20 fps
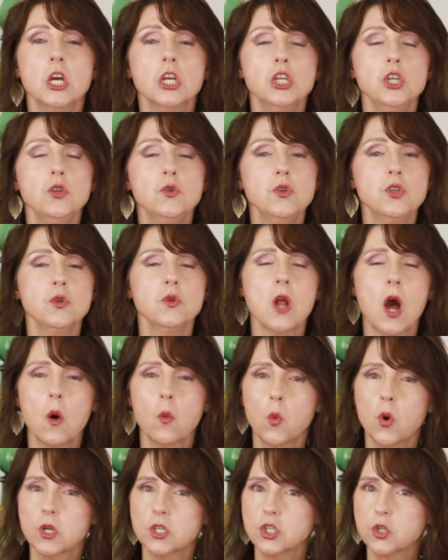You do
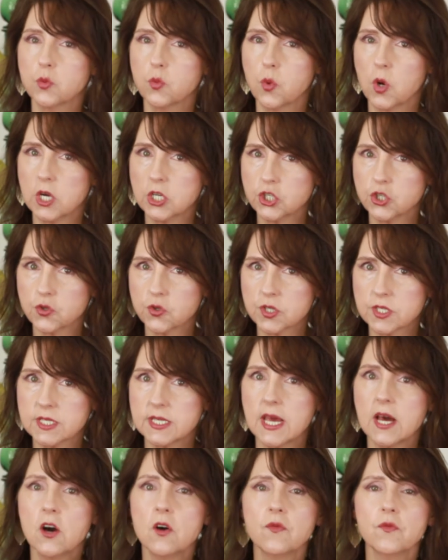not want to rush
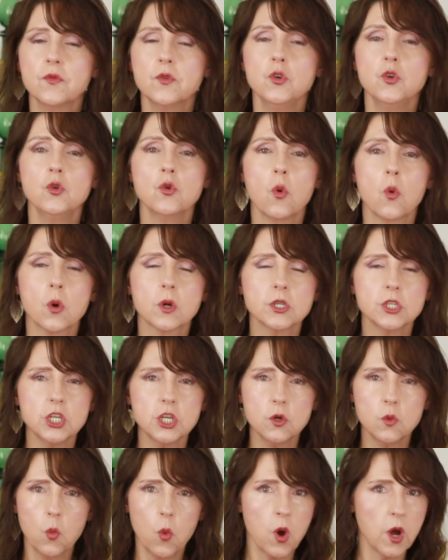yourself, nor do
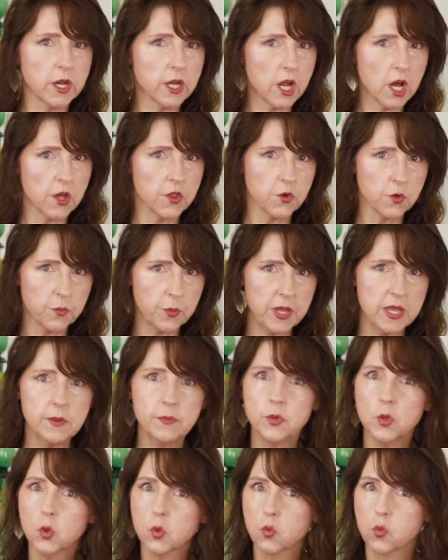you want other
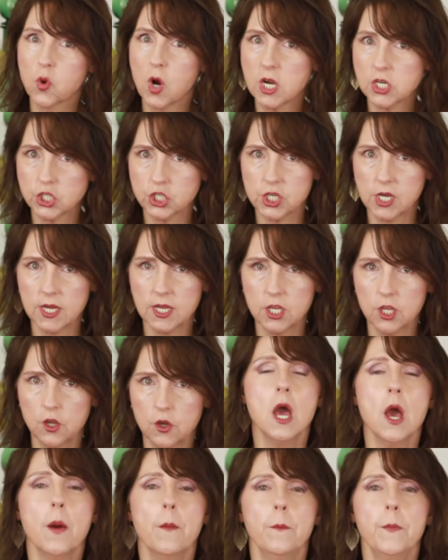people rushing
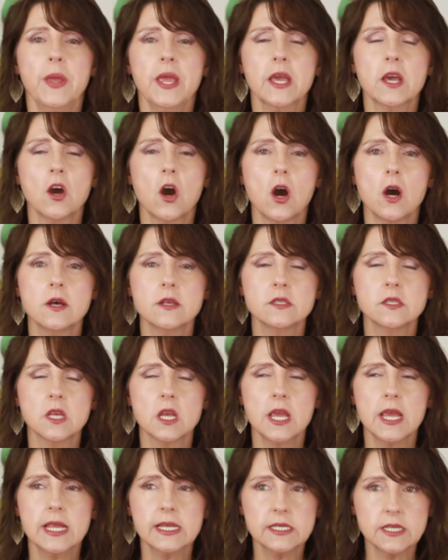you, because
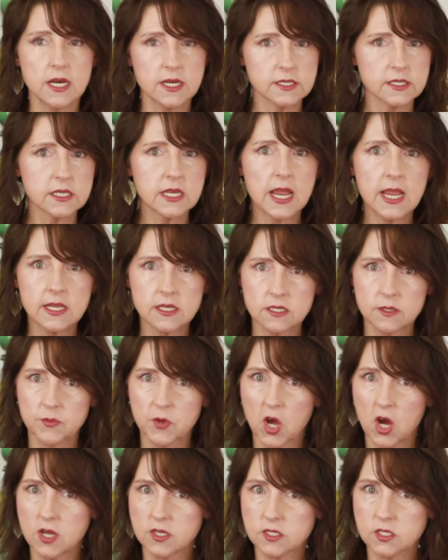it does take some
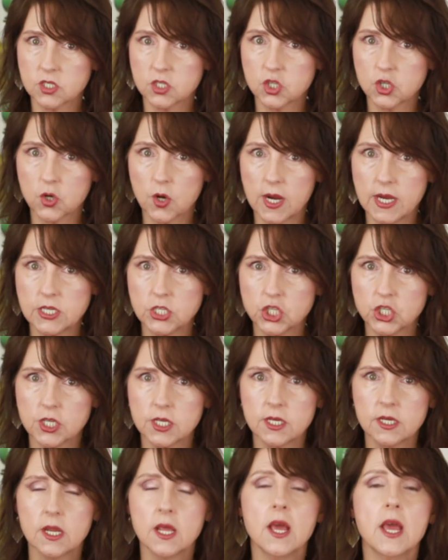concentration.